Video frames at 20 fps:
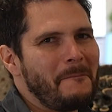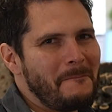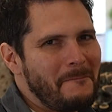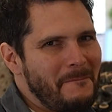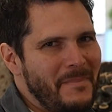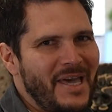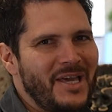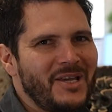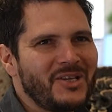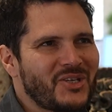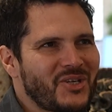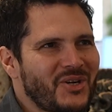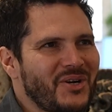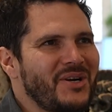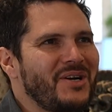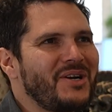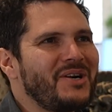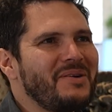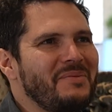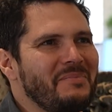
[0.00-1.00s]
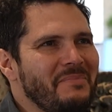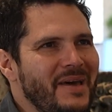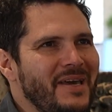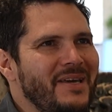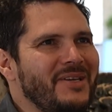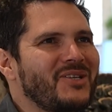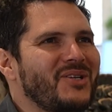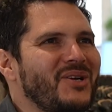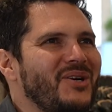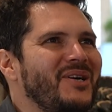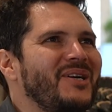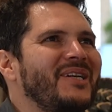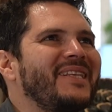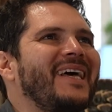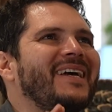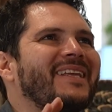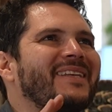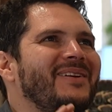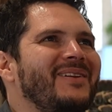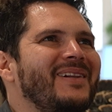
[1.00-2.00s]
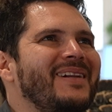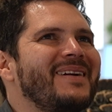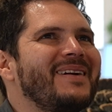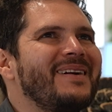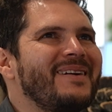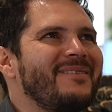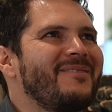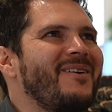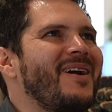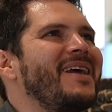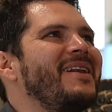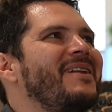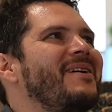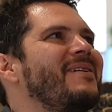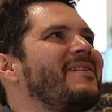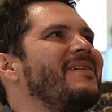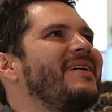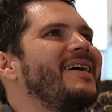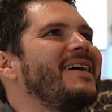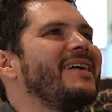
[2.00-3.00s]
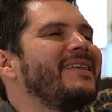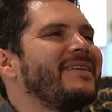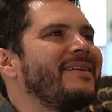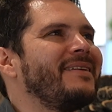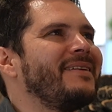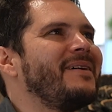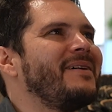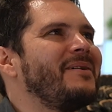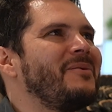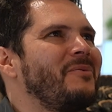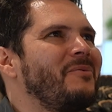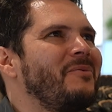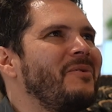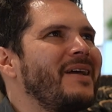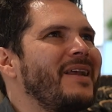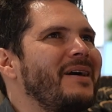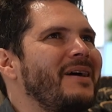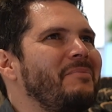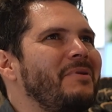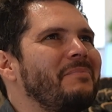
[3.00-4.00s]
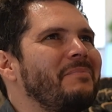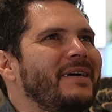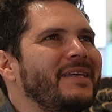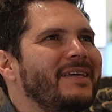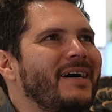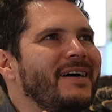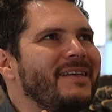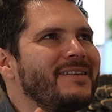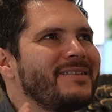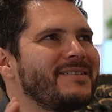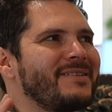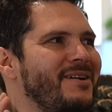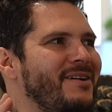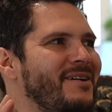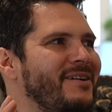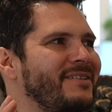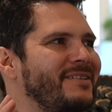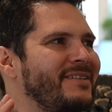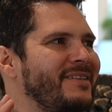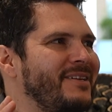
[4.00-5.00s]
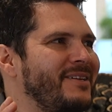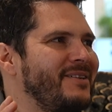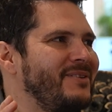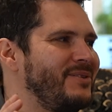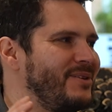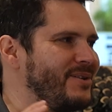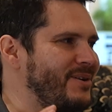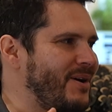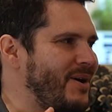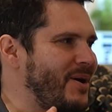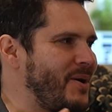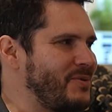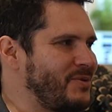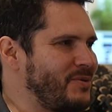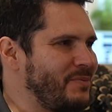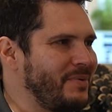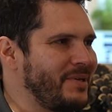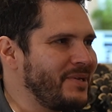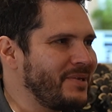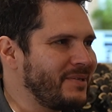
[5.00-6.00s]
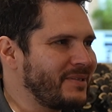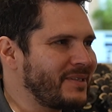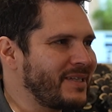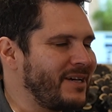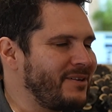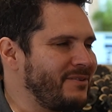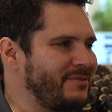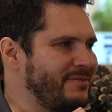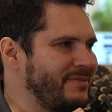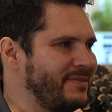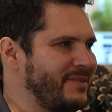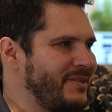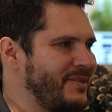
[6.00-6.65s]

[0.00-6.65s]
make sure that you learn Rhino. And what I mean by that is not how to build kind of